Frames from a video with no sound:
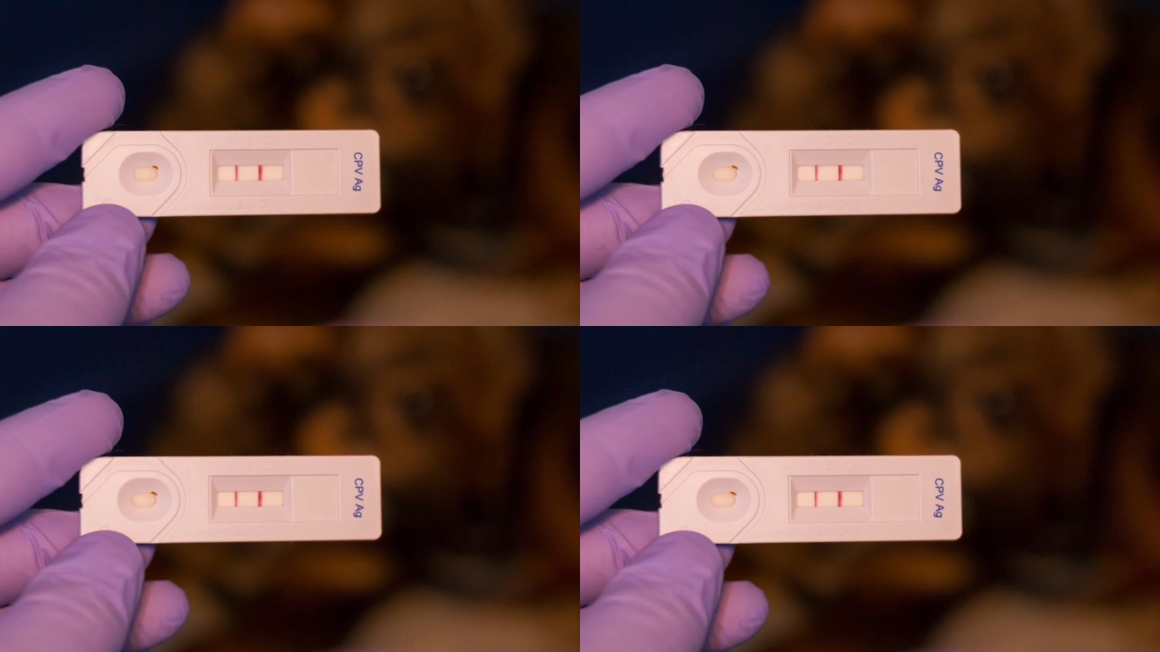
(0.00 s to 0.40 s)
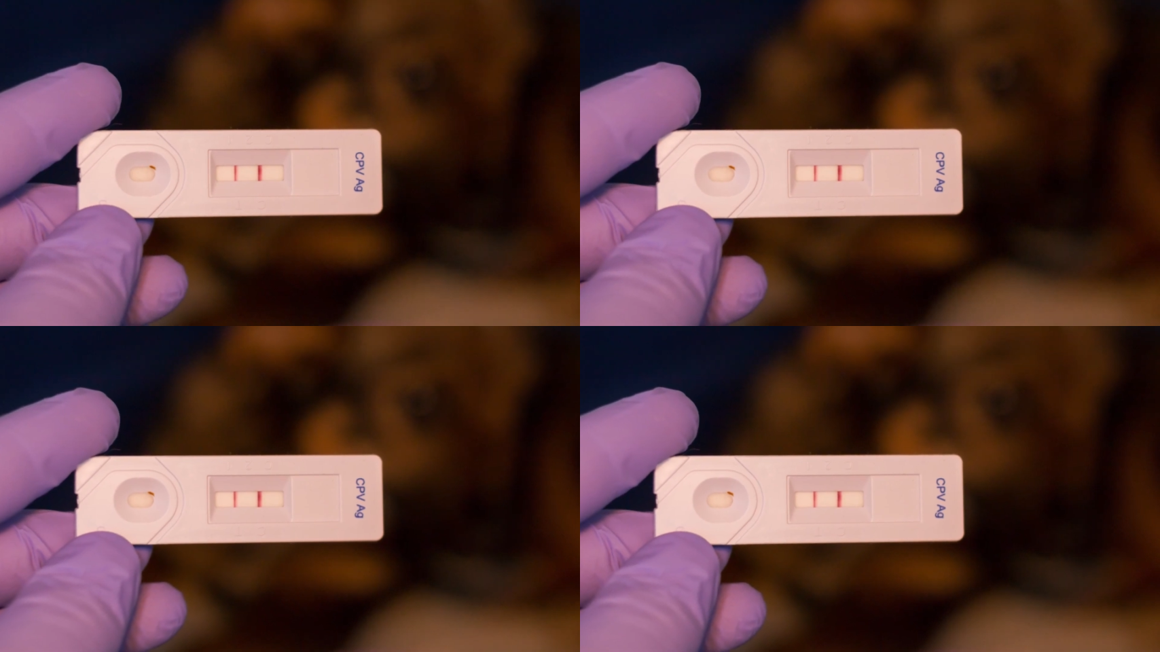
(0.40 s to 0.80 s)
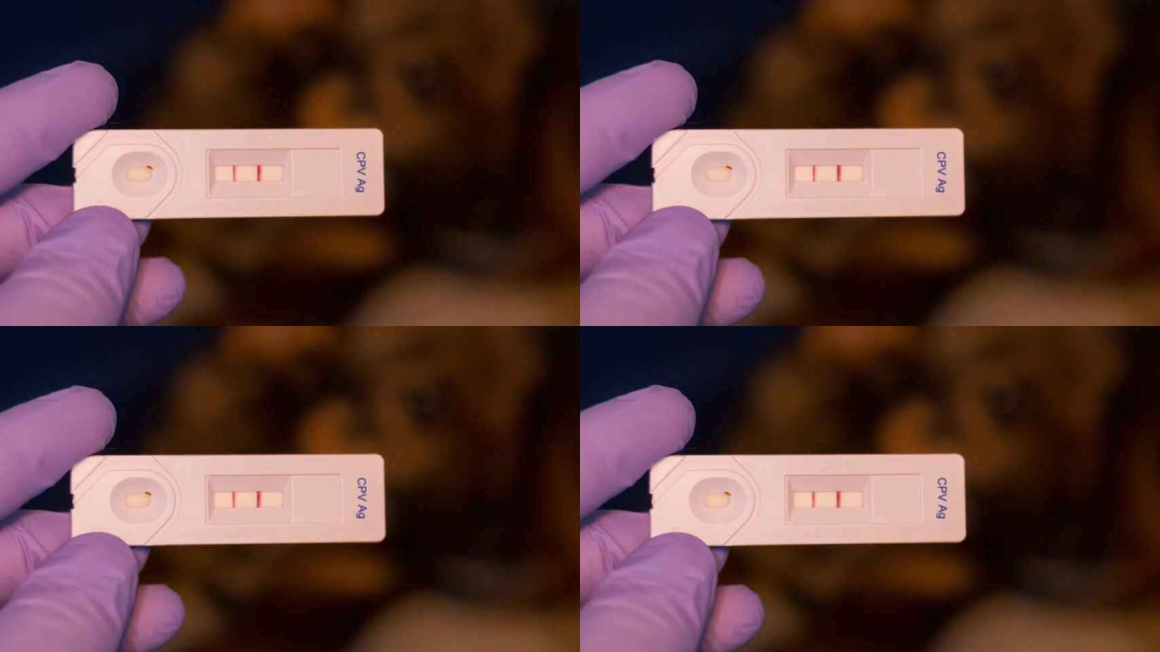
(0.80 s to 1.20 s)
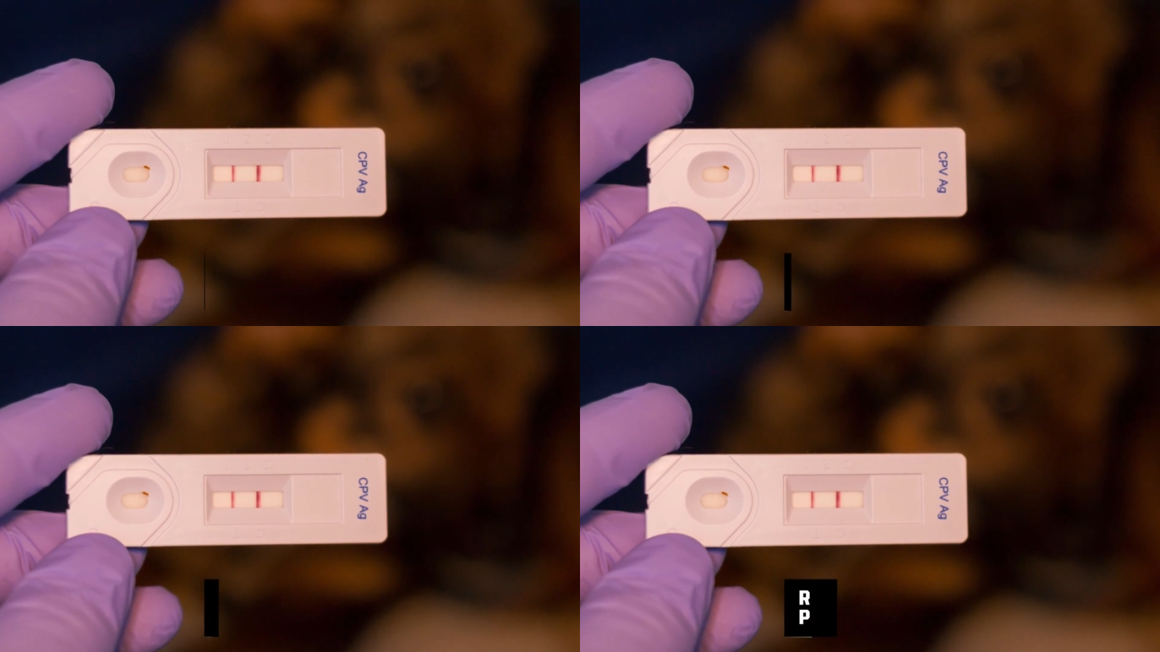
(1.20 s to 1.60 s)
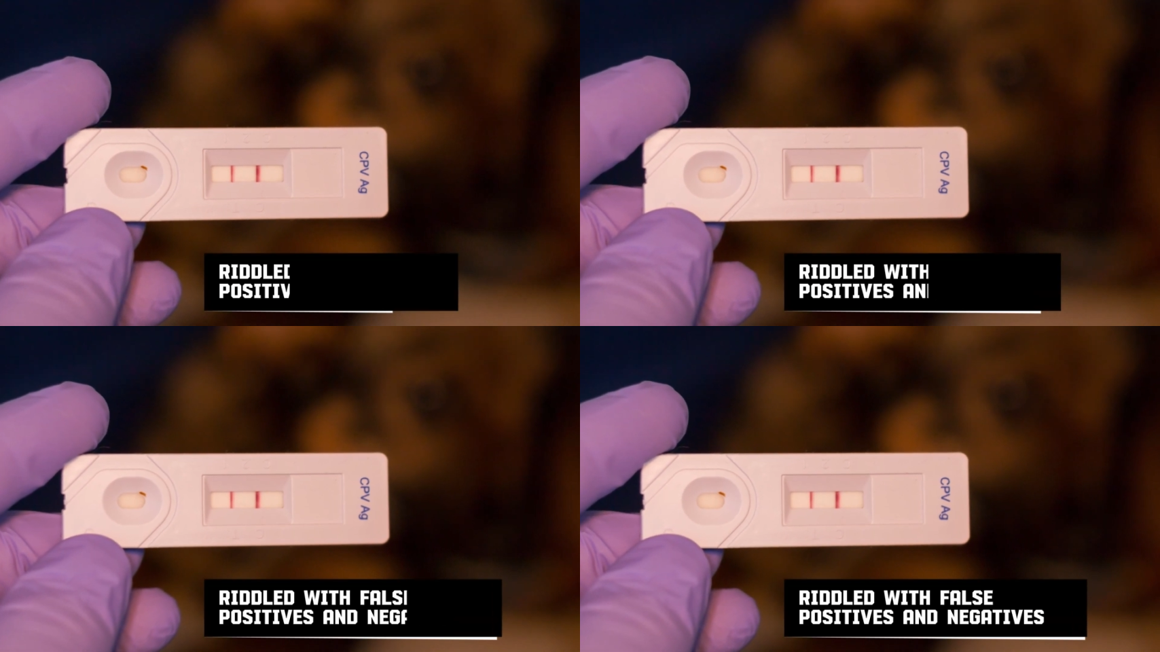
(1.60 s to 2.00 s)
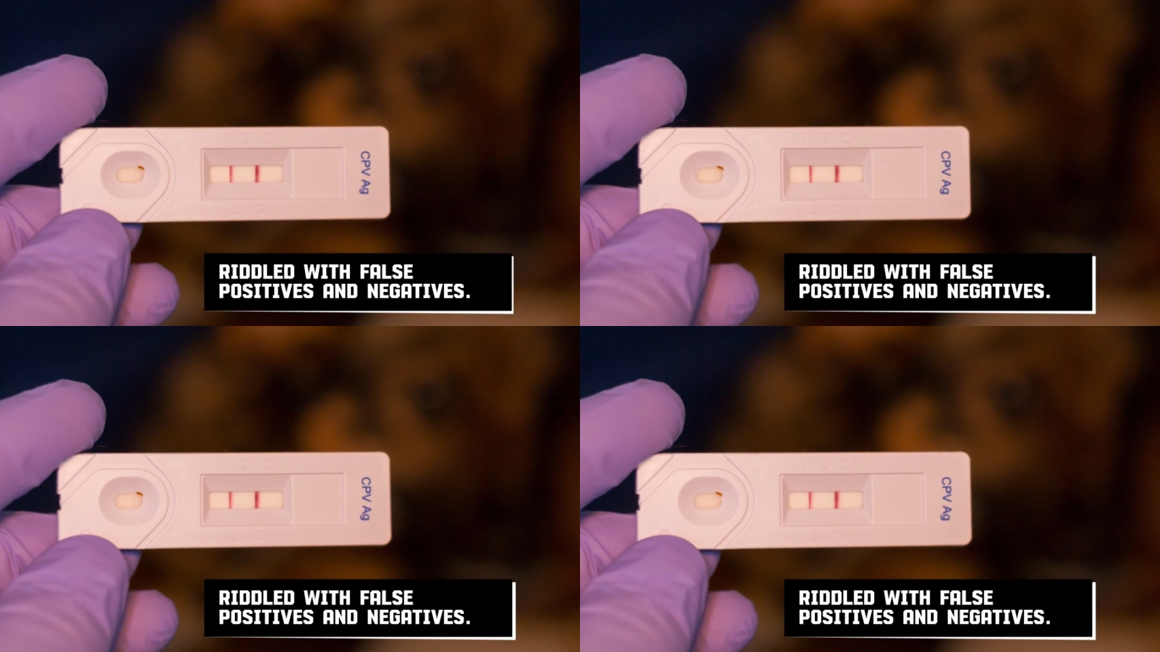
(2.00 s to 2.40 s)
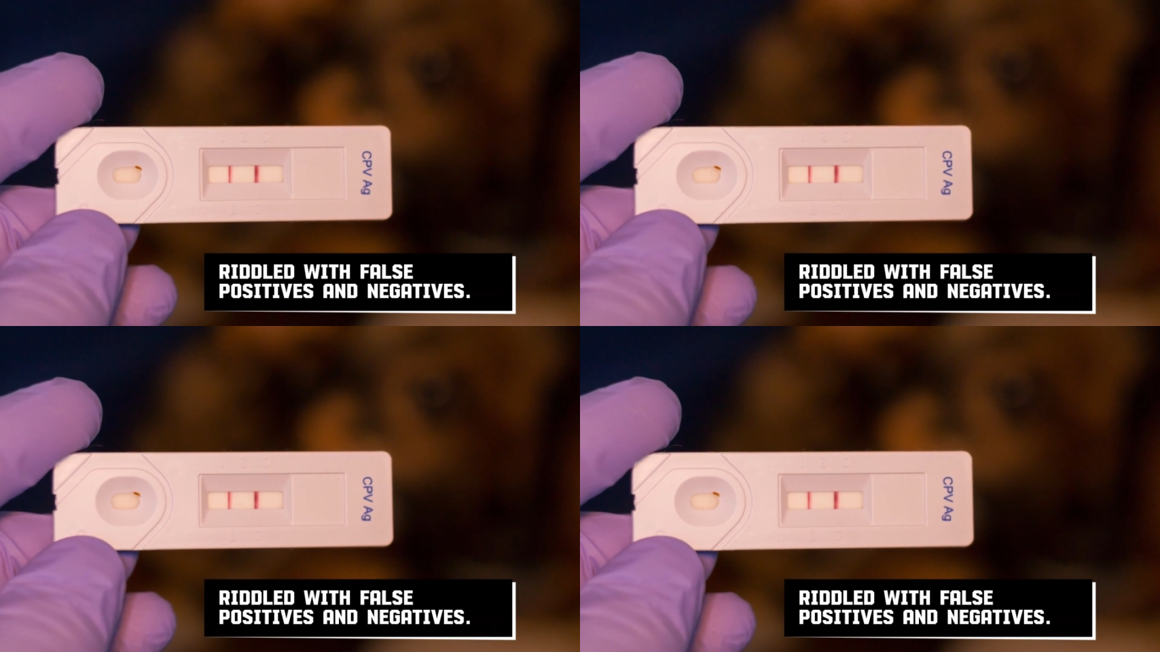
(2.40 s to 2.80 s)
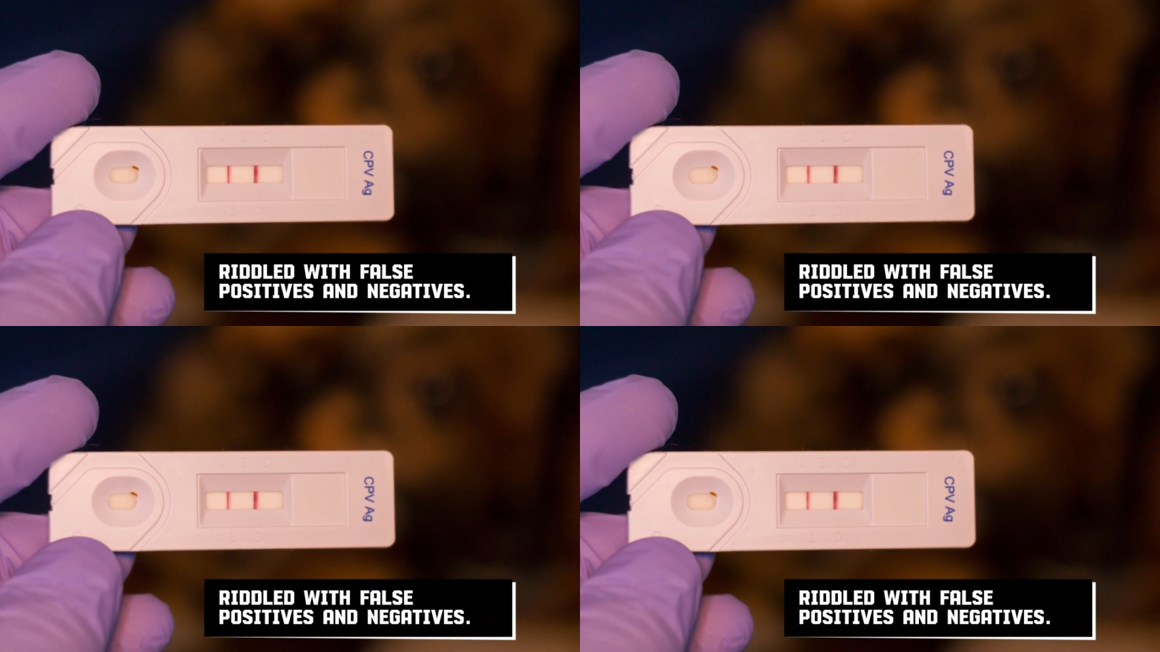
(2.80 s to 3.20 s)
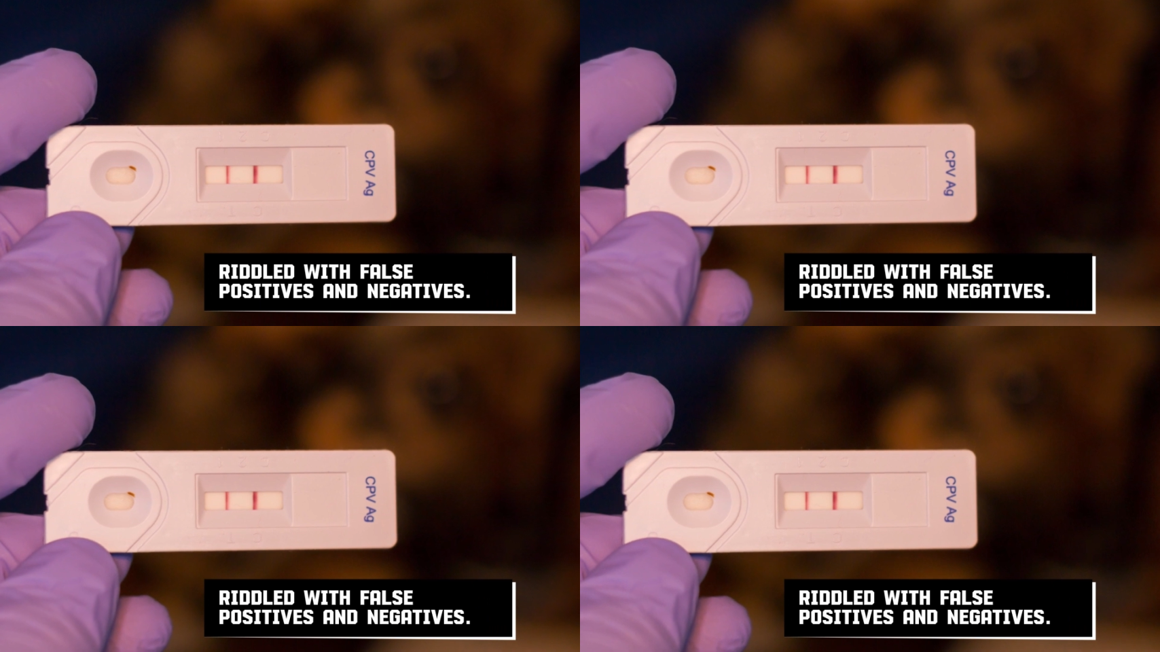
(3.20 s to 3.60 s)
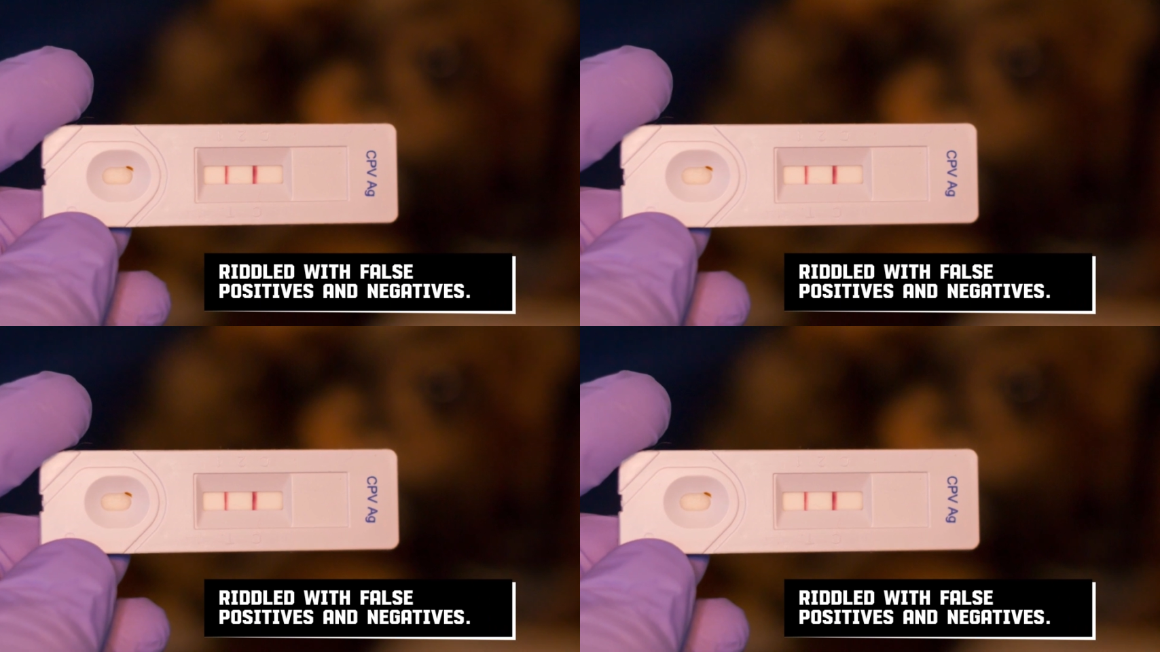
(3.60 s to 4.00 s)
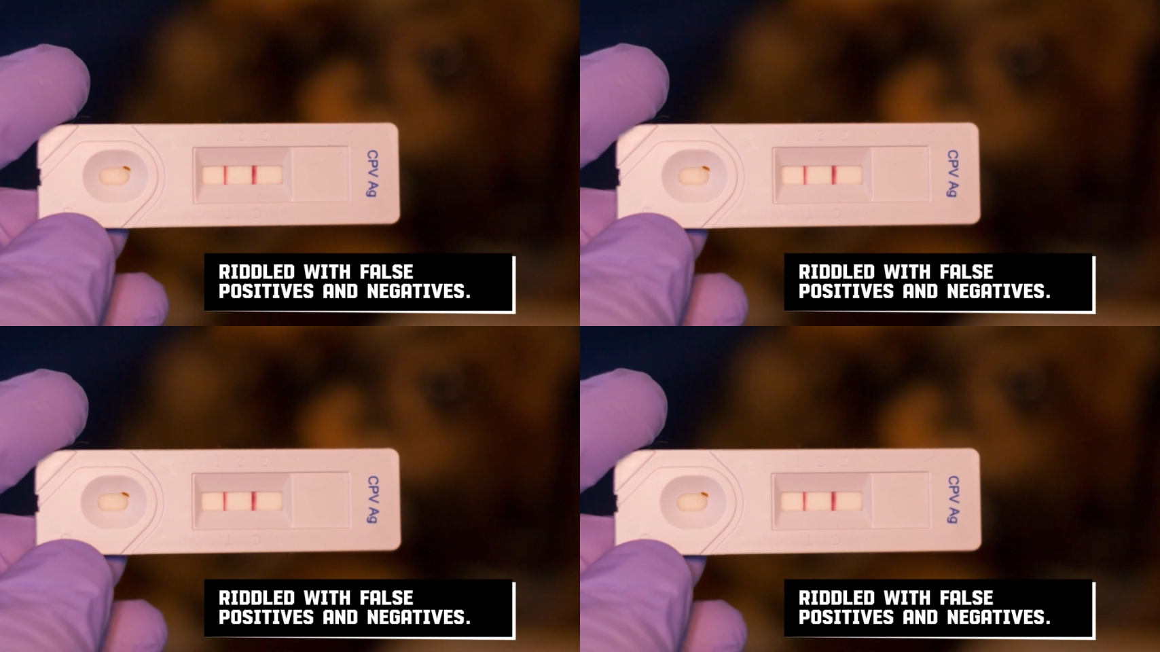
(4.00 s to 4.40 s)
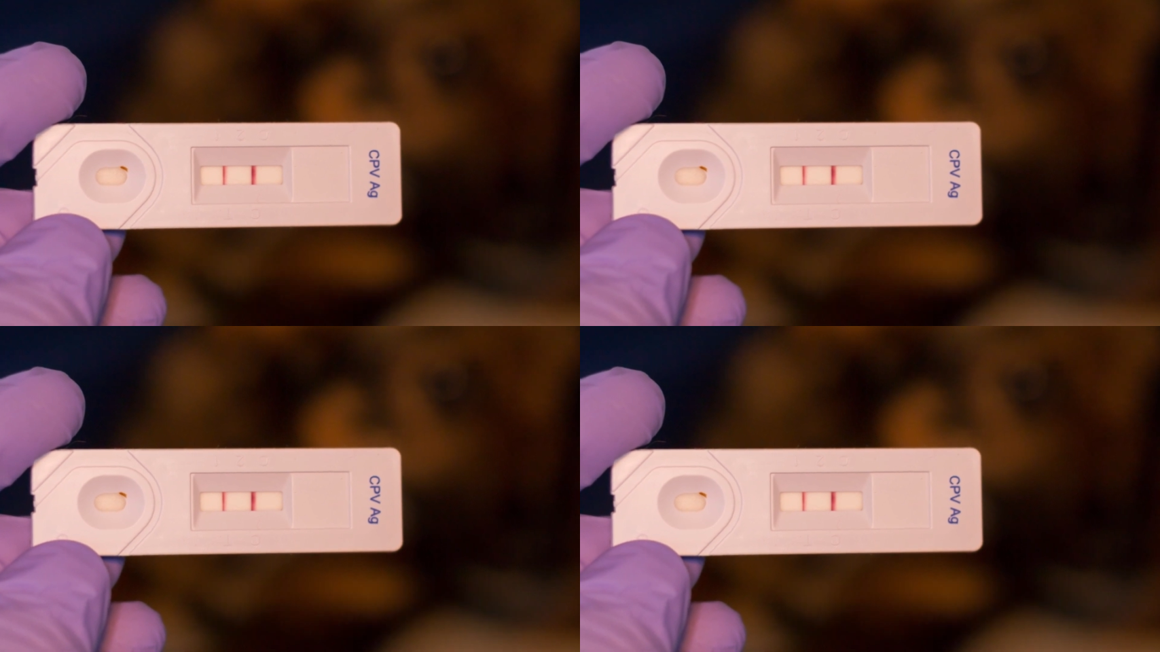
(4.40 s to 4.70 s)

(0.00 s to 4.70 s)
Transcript: Nobody's mouth can be seen.